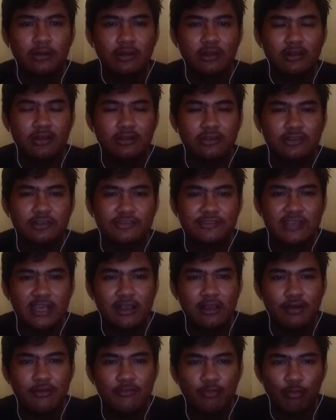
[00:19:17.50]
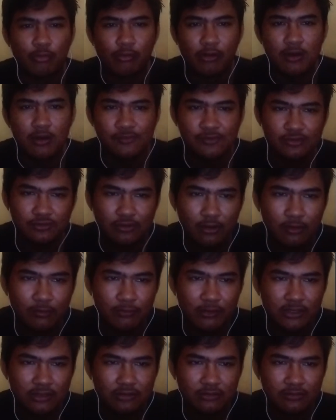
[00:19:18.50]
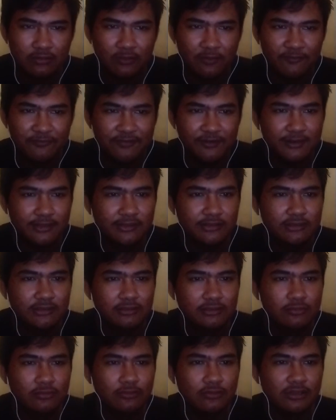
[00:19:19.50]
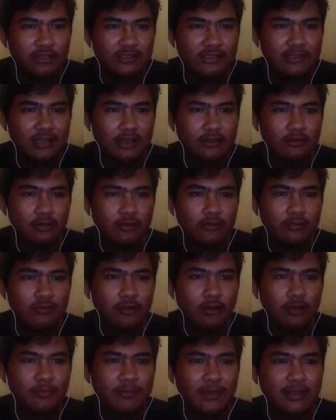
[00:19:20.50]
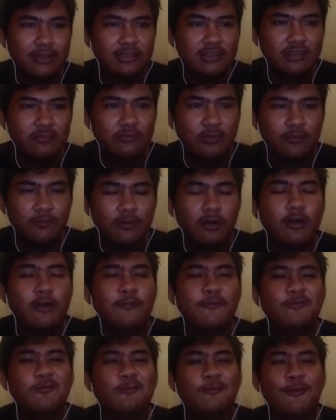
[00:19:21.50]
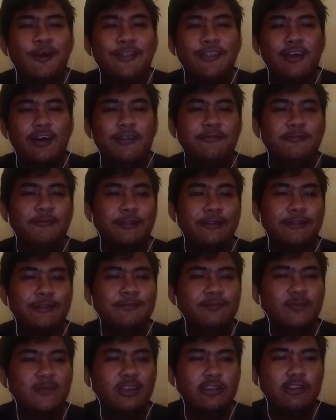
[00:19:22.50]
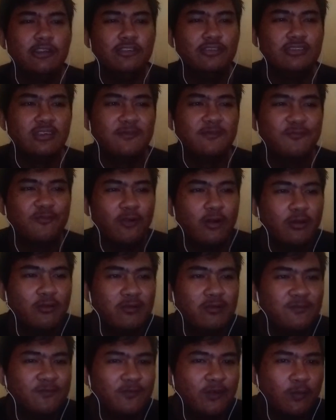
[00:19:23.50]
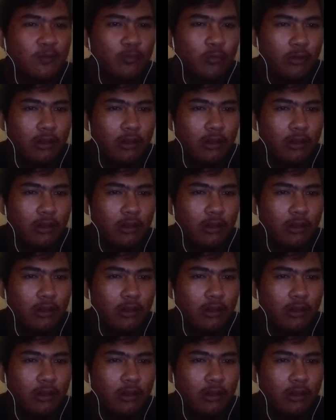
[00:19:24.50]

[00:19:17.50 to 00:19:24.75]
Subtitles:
Second, raw score were converted to the set of score maximum of 100 using following formula.